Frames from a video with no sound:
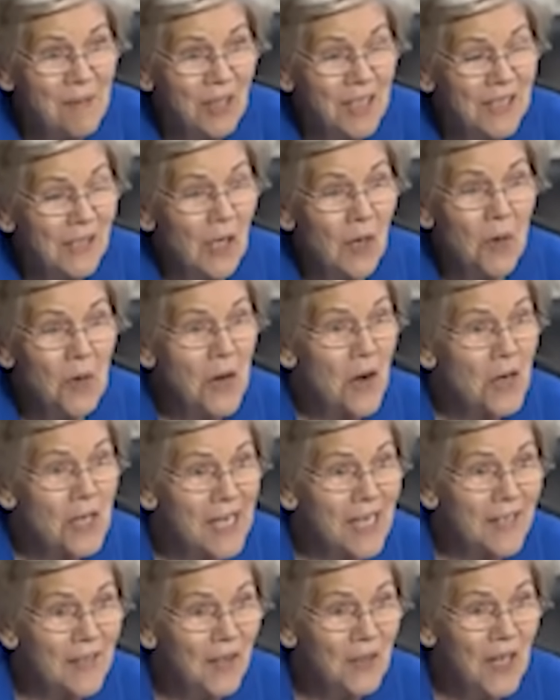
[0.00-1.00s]
Let's go on
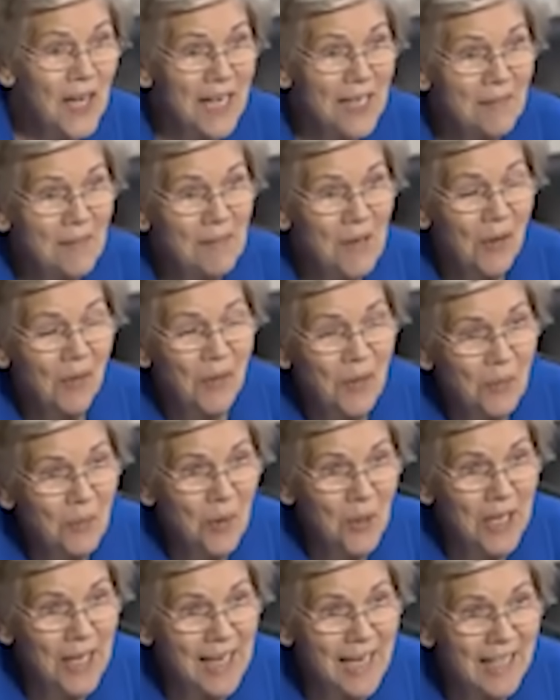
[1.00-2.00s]
down the line. Mr.
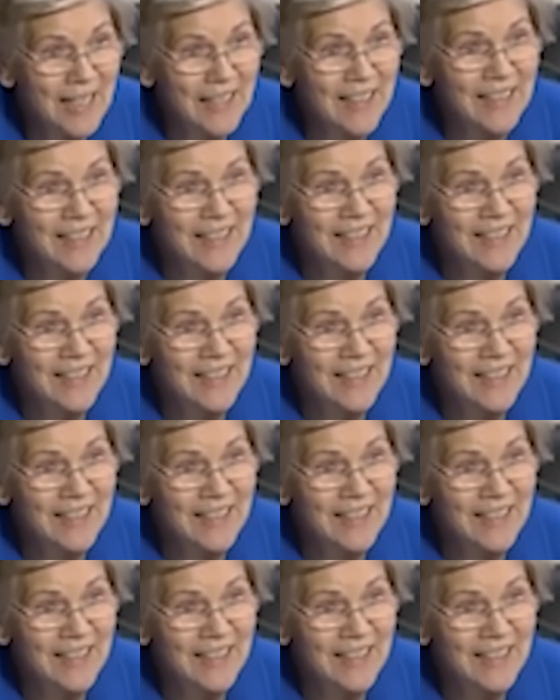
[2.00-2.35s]
Moynihan?